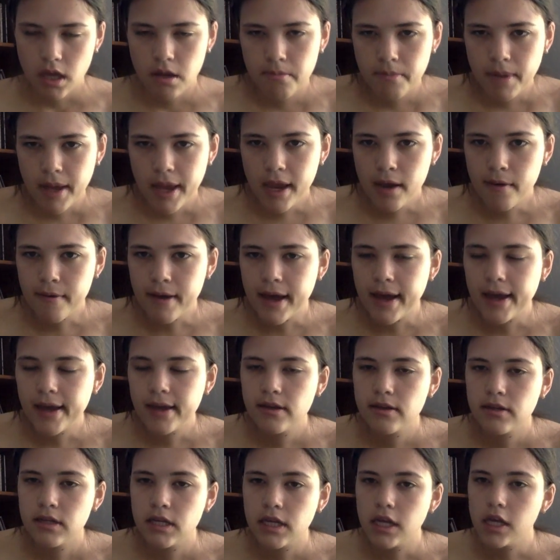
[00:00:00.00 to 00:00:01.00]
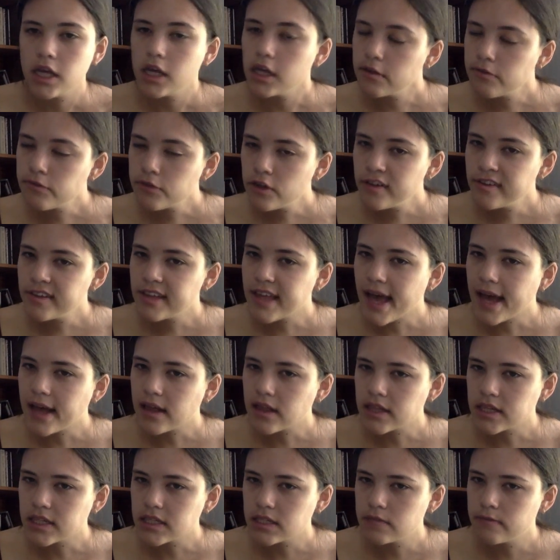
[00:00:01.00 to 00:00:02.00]
But anyway, if you
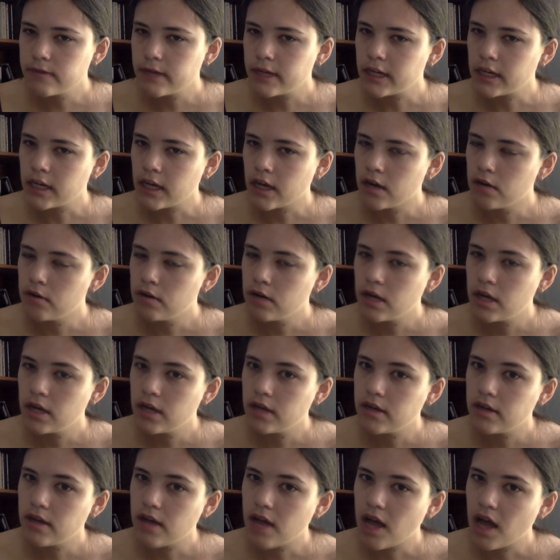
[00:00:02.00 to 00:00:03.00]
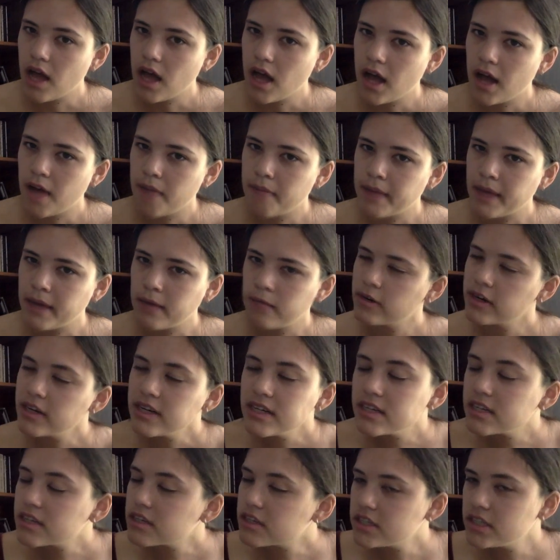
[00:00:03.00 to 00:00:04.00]
like this video and
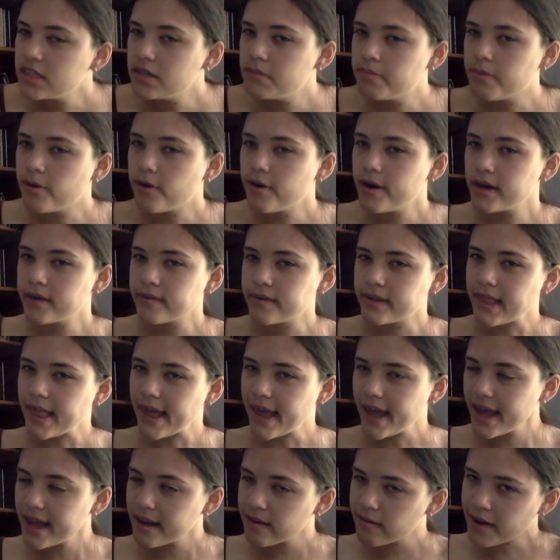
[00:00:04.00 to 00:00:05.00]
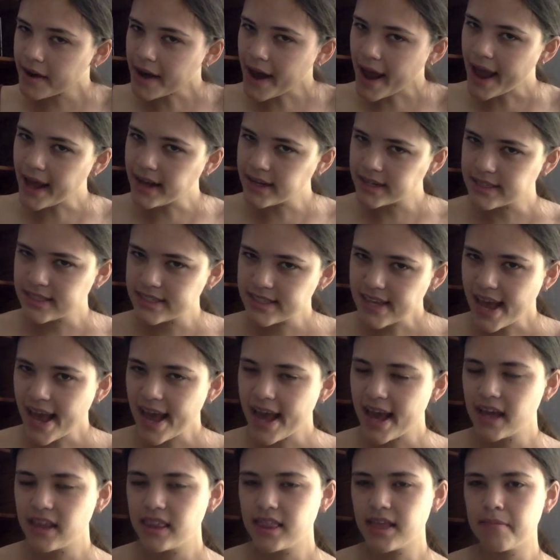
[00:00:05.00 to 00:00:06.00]
weren't too bored with it, what I had to
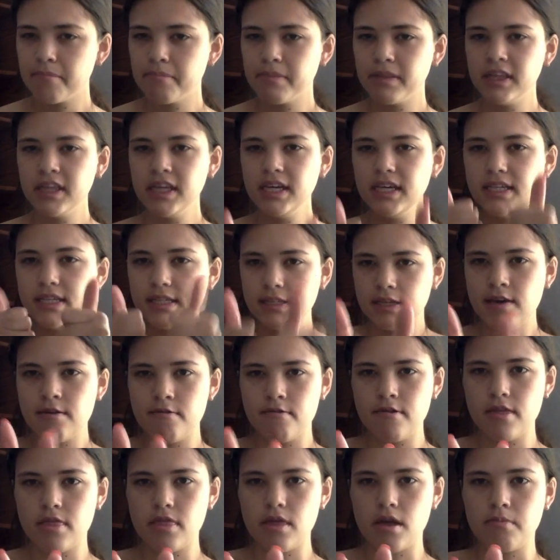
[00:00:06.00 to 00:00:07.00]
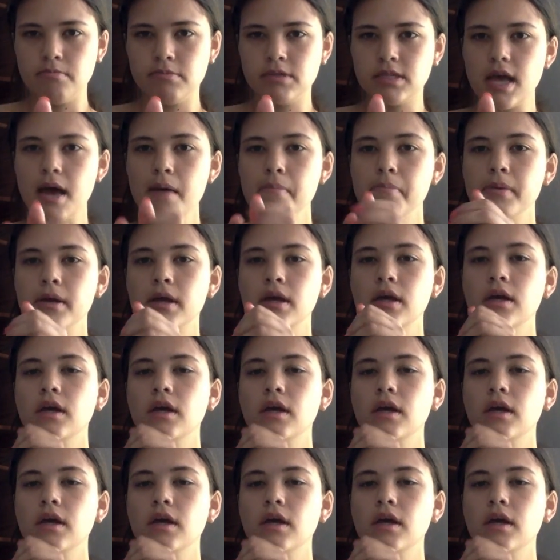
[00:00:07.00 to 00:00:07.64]
say, then please give it a thumbs up